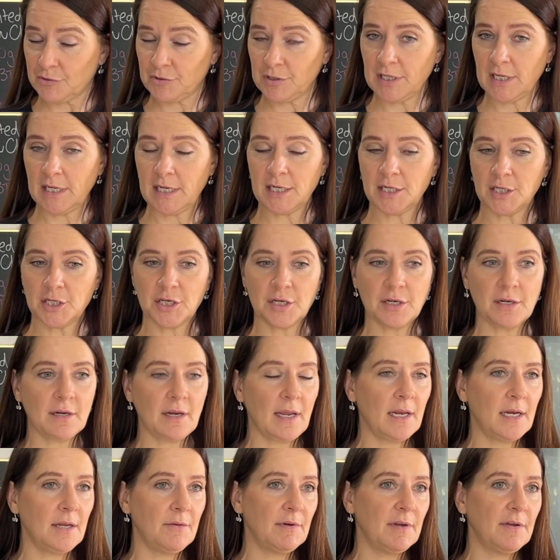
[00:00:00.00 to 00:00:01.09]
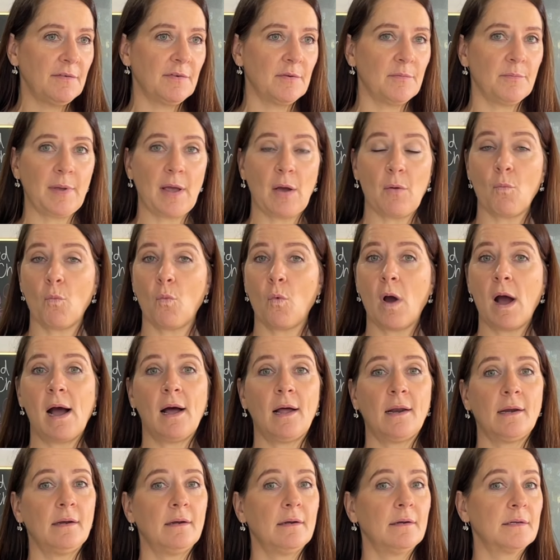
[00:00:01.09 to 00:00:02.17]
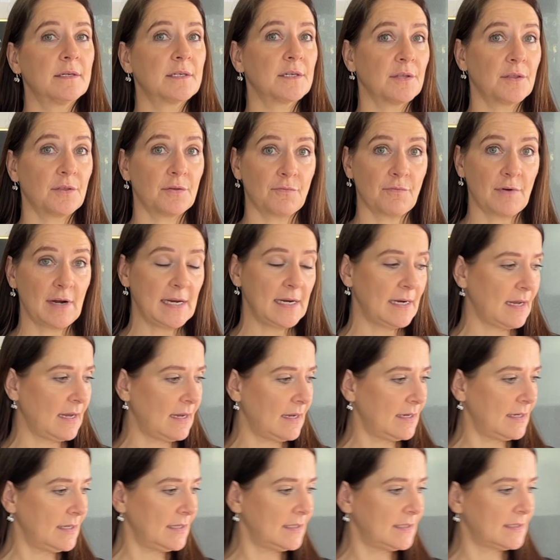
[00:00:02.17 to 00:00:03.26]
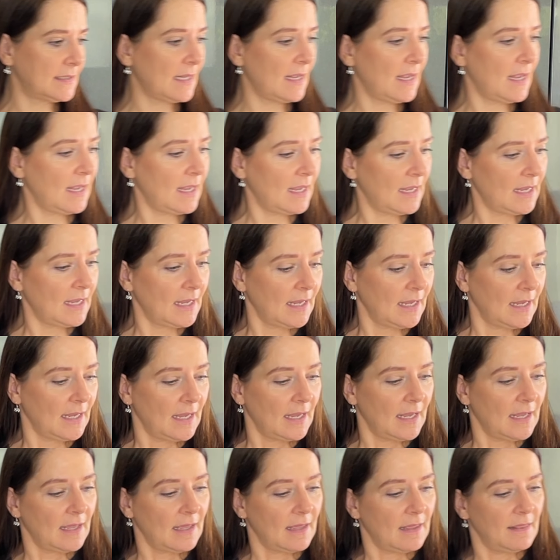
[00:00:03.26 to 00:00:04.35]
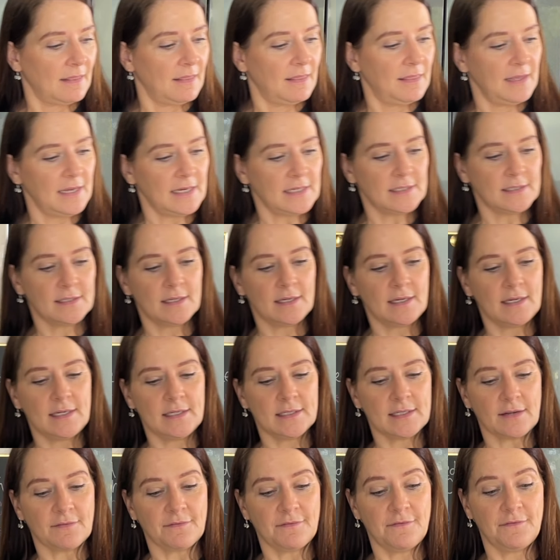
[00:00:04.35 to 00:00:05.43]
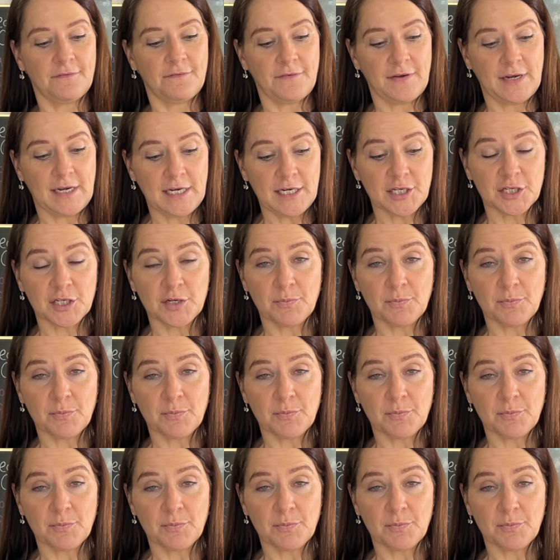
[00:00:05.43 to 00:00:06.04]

in your kitchen, anywhere from about 1 to 3 days. This is a finished